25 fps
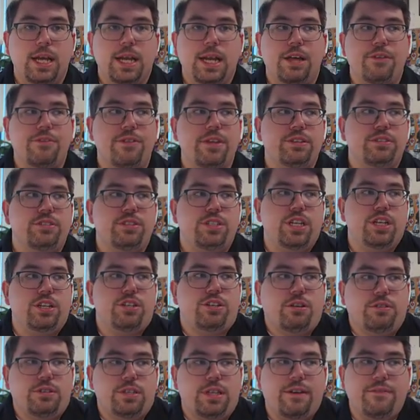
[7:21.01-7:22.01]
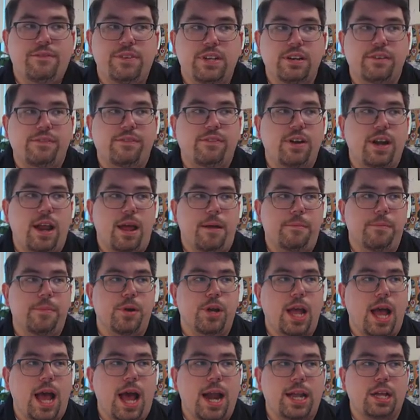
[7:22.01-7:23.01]
Now, these tissues have different
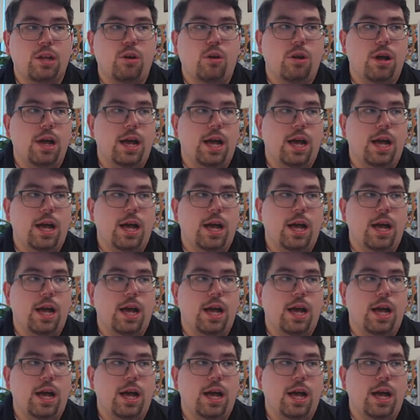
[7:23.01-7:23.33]
embryonic